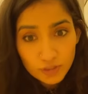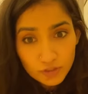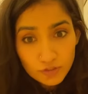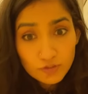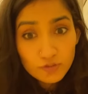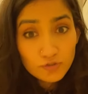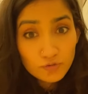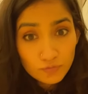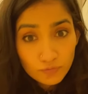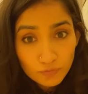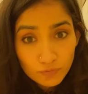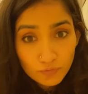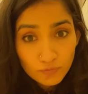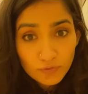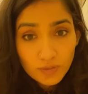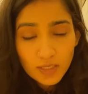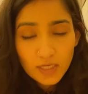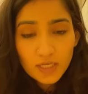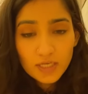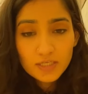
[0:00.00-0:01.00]
you can
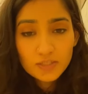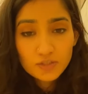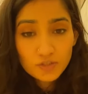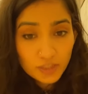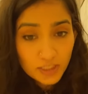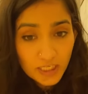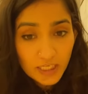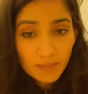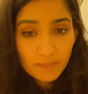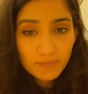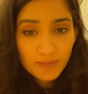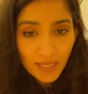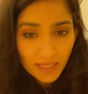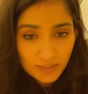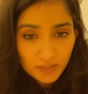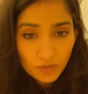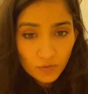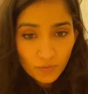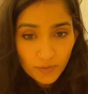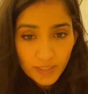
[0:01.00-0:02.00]
do to keep
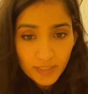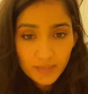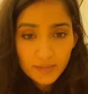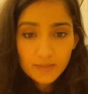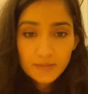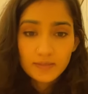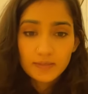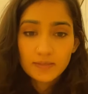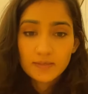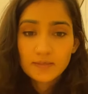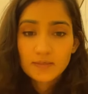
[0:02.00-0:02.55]
that going.